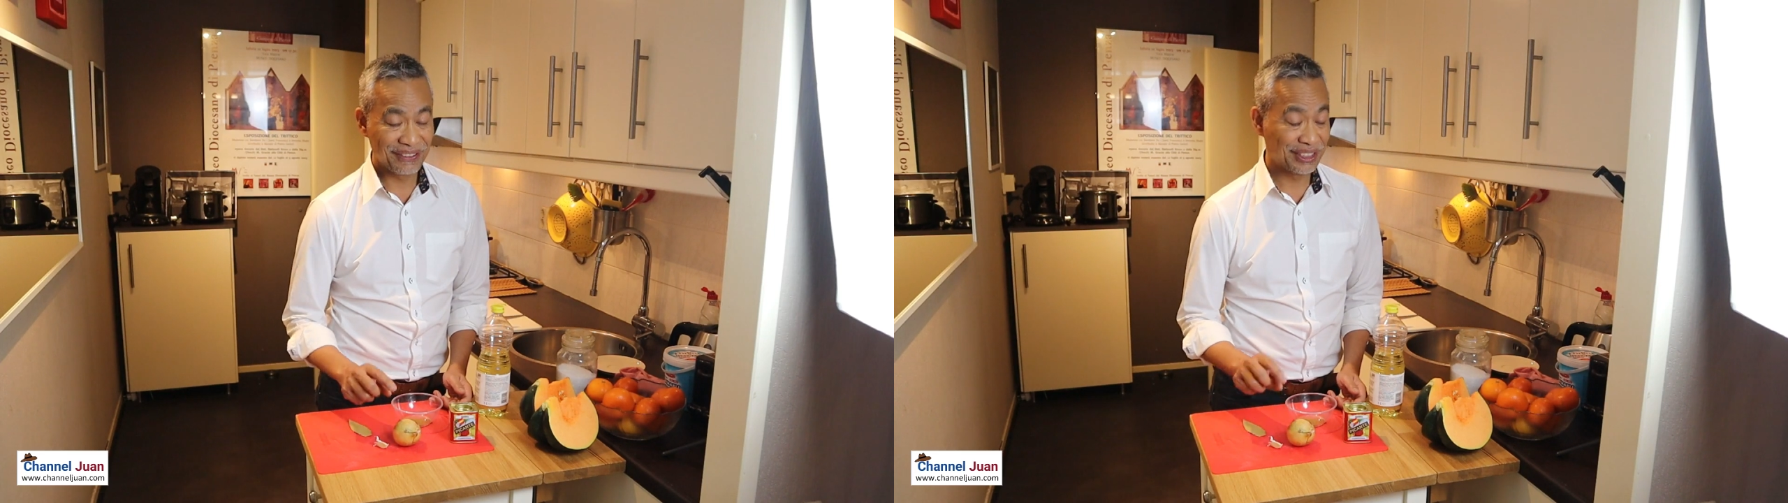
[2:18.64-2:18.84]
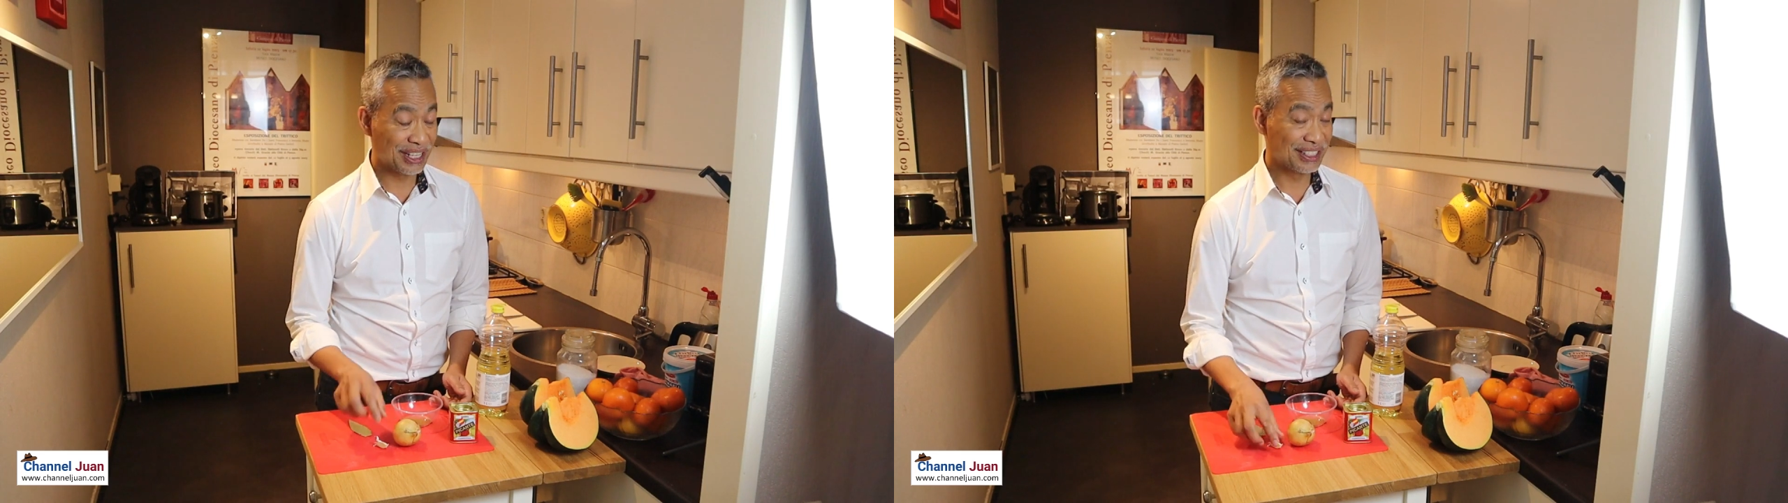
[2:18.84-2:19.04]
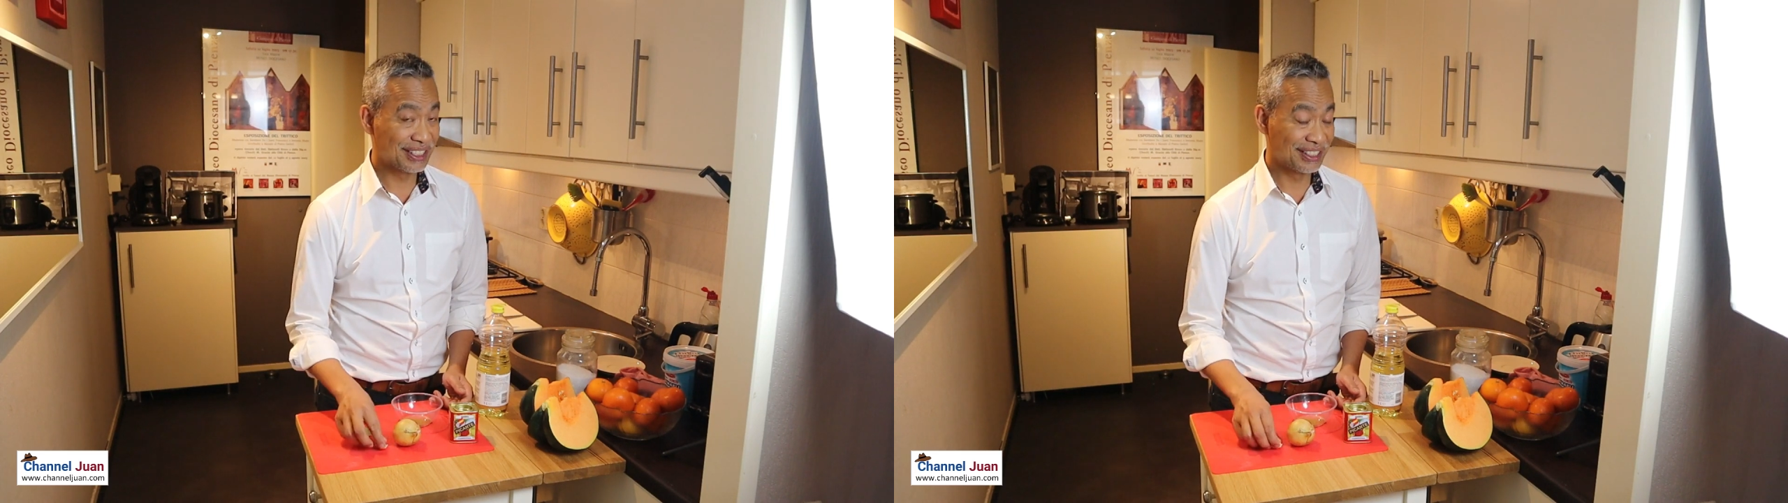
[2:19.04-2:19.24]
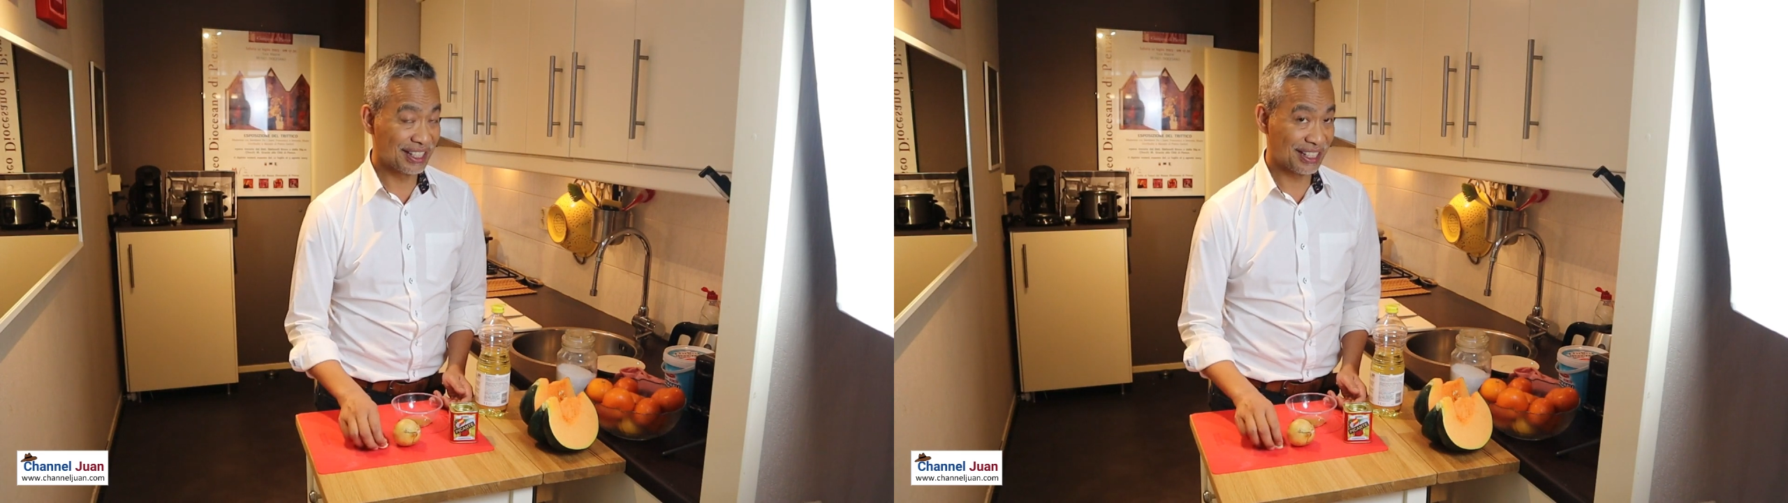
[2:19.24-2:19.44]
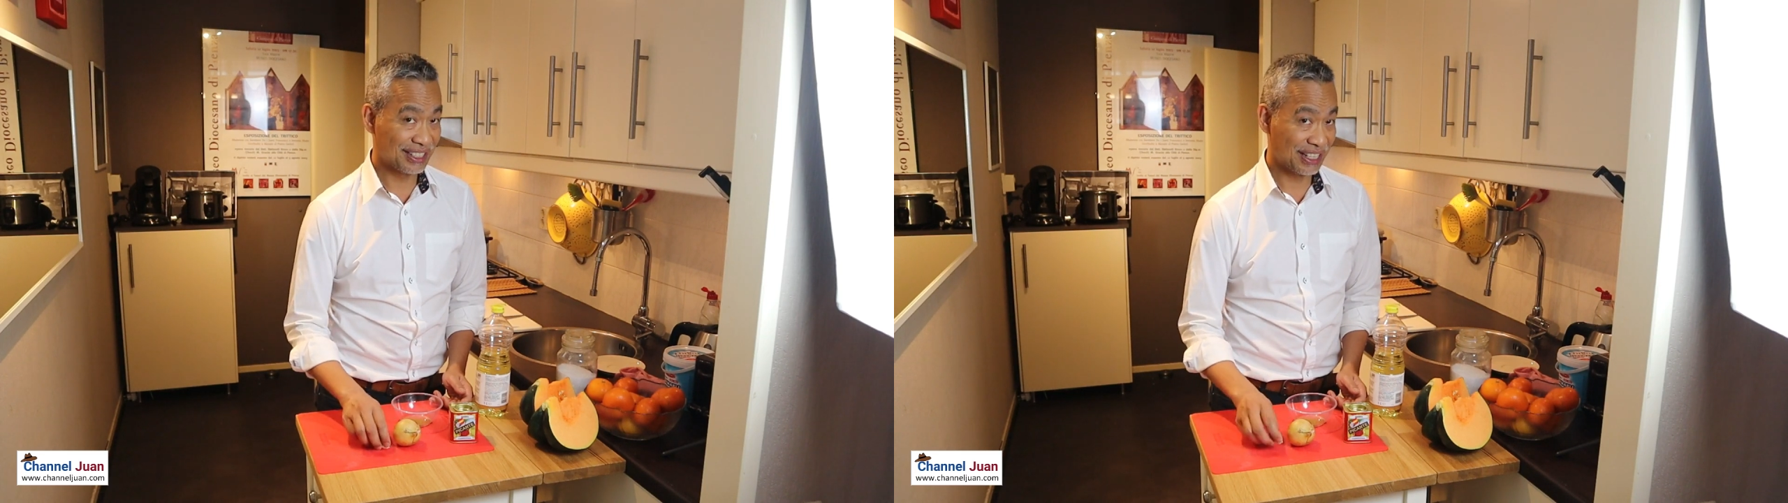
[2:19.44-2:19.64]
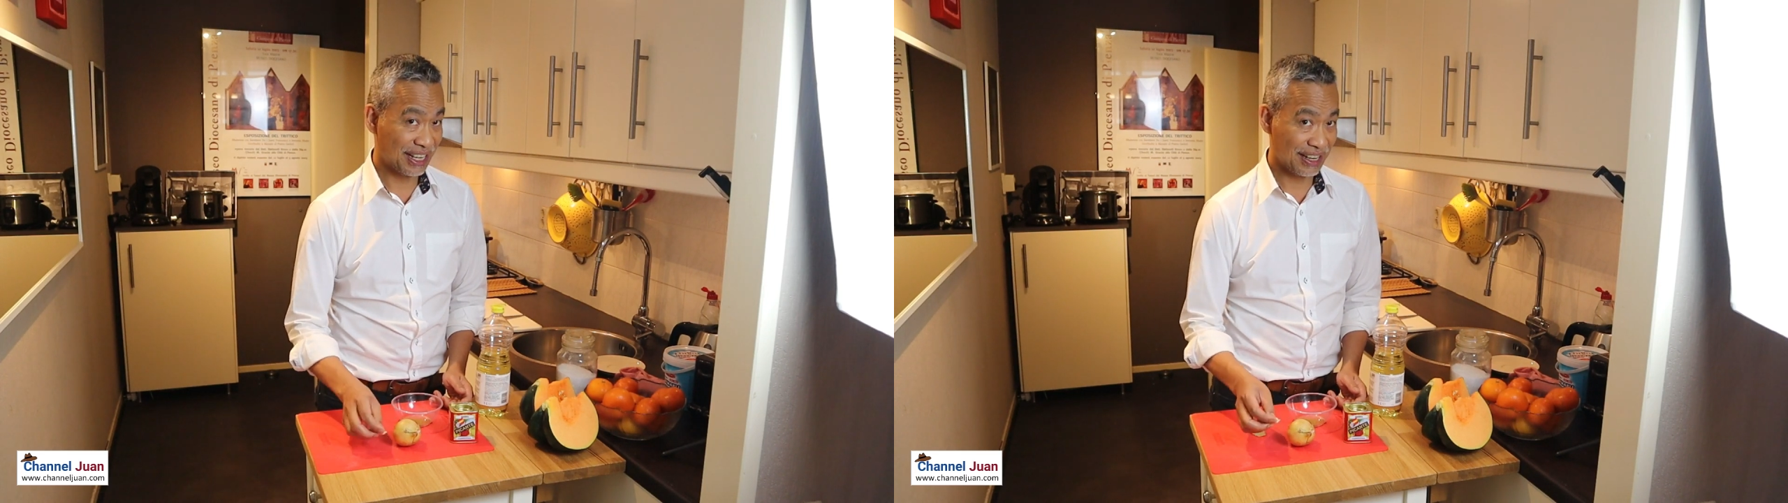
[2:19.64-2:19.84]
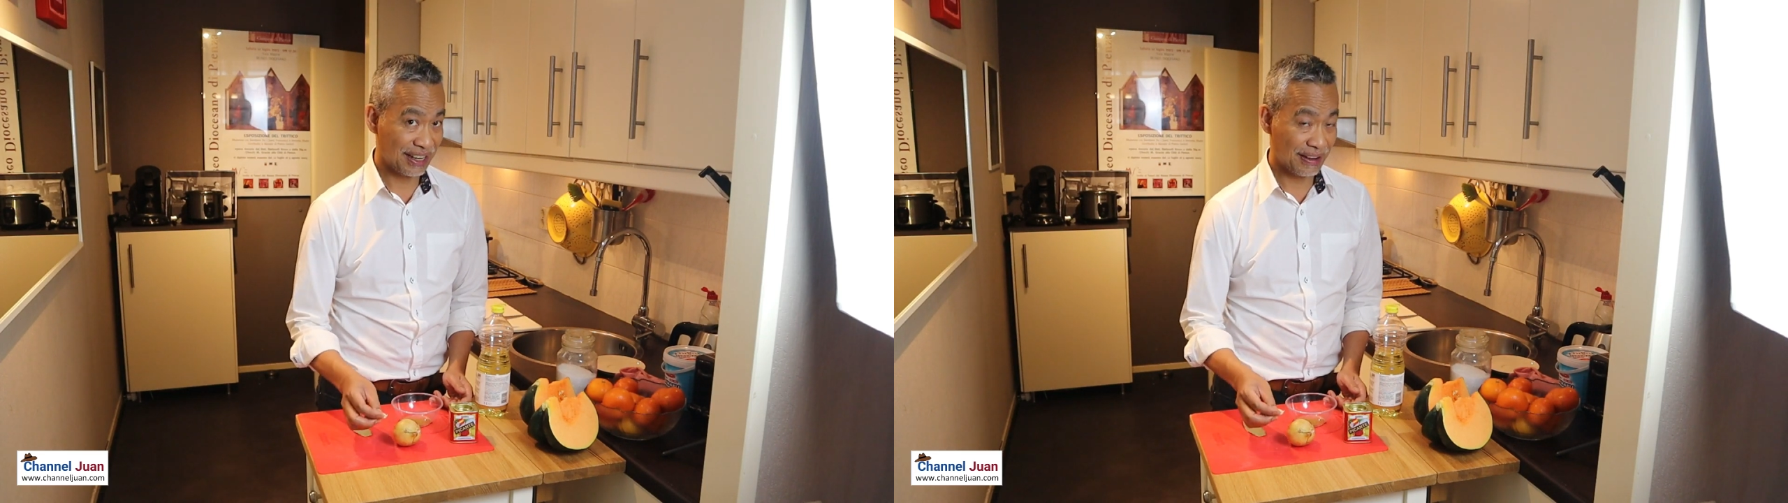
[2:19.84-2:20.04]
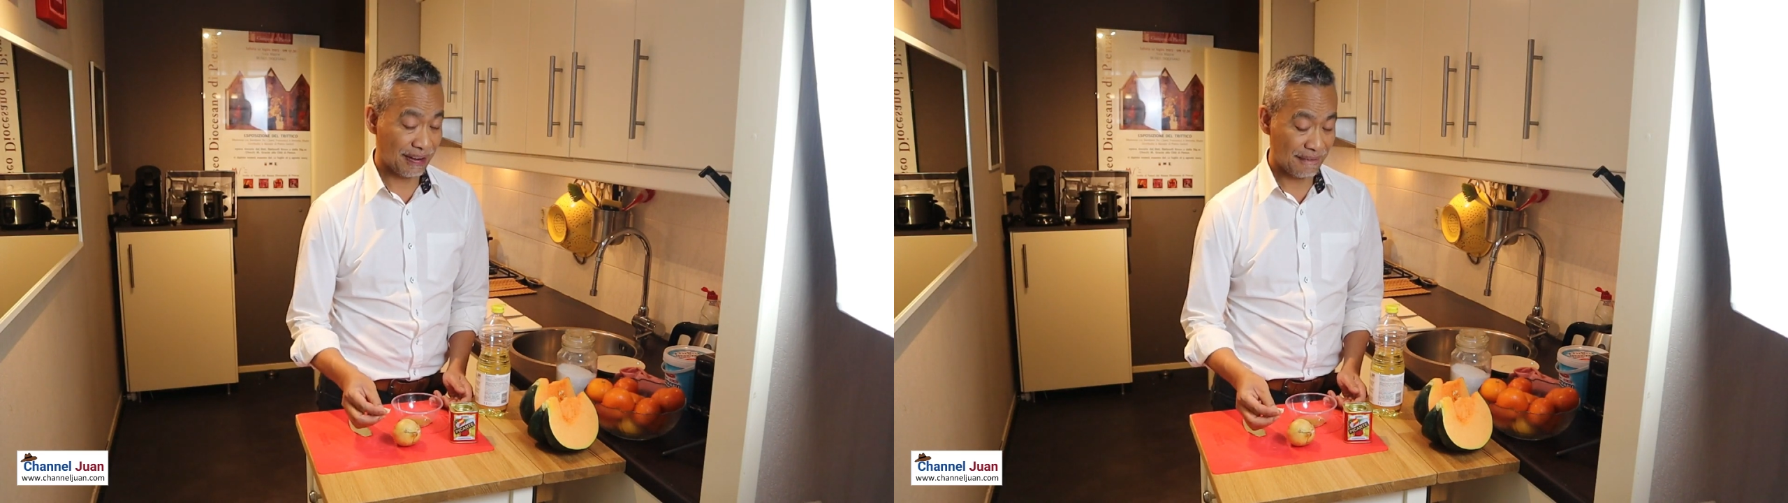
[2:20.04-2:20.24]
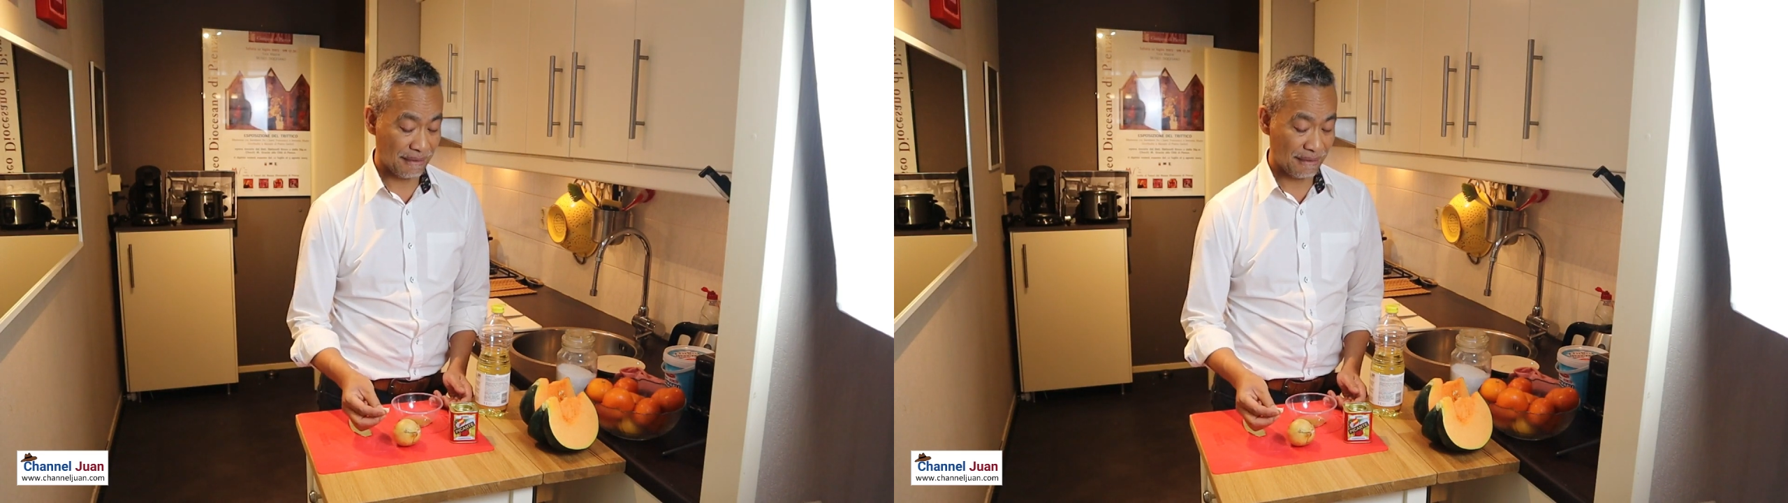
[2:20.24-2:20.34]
Since this is the